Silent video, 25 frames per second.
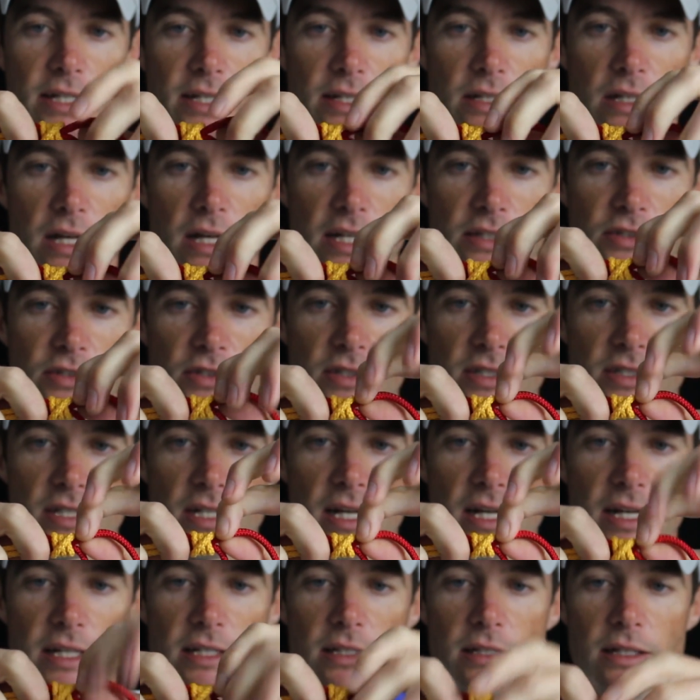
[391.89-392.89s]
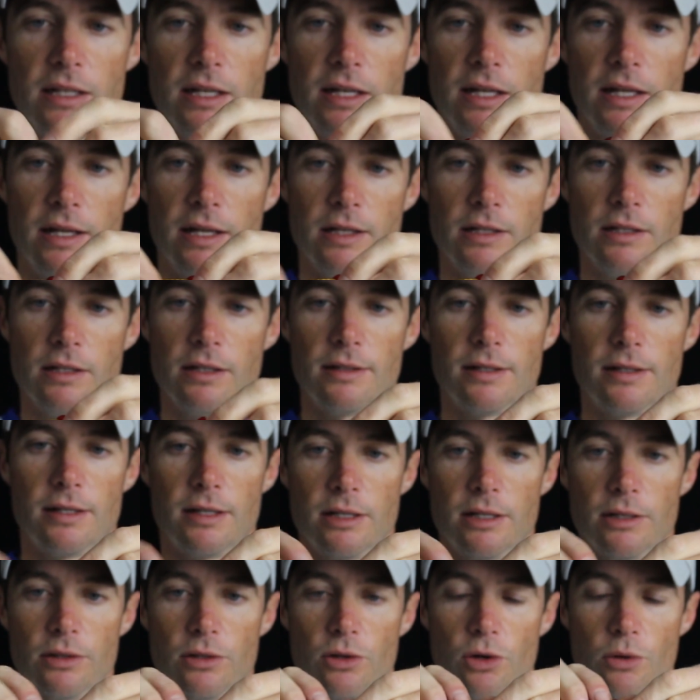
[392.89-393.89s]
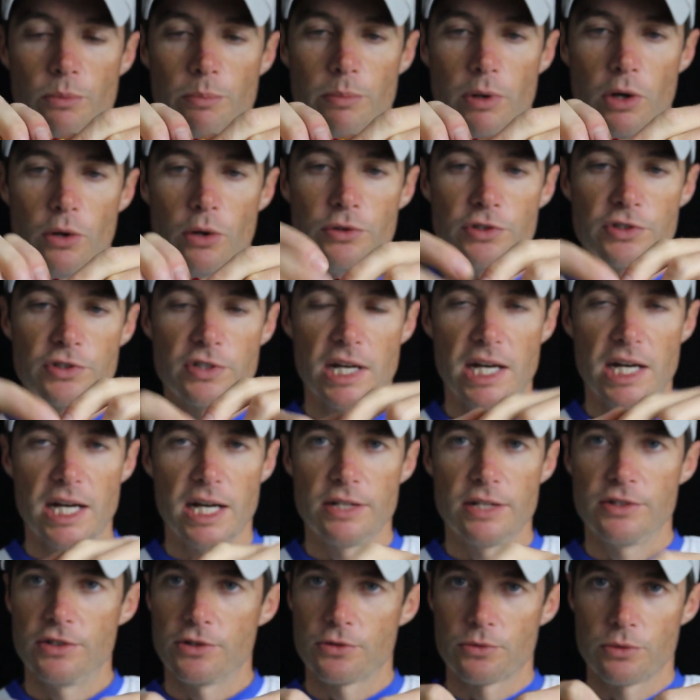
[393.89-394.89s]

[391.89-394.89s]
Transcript: in nice and tight uh, on both sides.